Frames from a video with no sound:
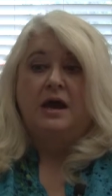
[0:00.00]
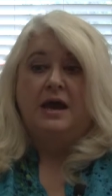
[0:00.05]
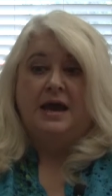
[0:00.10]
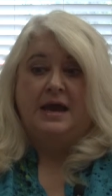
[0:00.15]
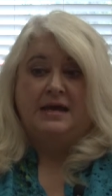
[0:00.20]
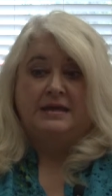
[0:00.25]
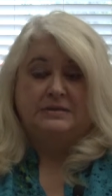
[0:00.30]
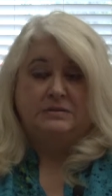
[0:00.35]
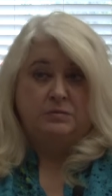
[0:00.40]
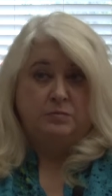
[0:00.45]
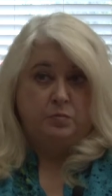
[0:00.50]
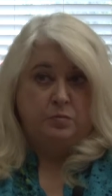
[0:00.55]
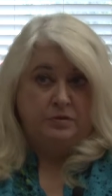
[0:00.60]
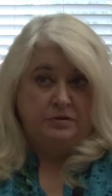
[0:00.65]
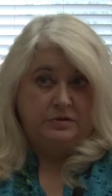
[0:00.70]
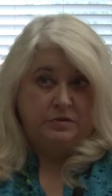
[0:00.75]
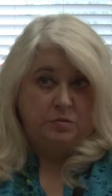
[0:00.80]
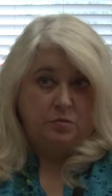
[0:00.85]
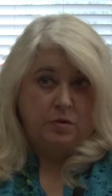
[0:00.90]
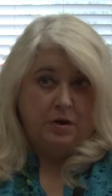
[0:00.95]
As
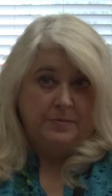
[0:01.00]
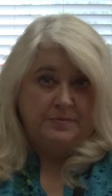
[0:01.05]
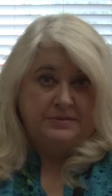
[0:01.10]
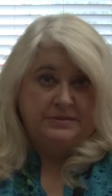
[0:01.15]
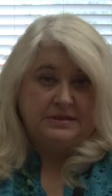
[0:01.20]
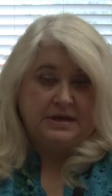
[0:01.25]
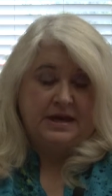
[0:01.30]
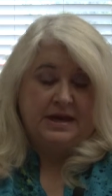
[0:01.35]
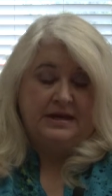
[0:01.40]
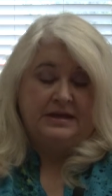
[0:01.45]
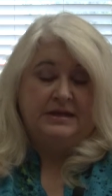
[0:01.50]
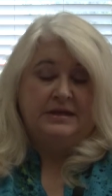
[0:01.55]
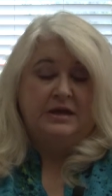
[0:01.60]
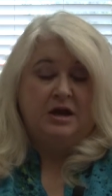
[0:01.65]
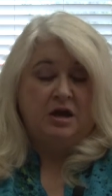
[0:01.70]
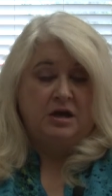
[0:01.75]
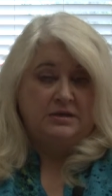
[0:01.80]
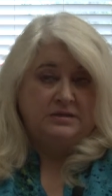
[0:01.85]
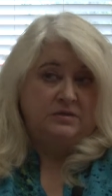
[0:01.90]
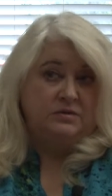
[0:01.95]
with the website, it
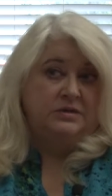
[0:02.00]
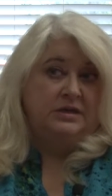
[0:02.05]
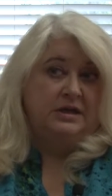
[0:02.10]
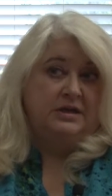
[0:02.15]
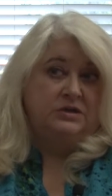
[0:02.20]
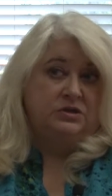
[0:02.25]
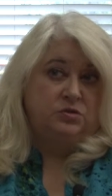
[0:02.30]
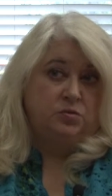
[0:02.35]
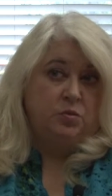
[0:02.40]
also takes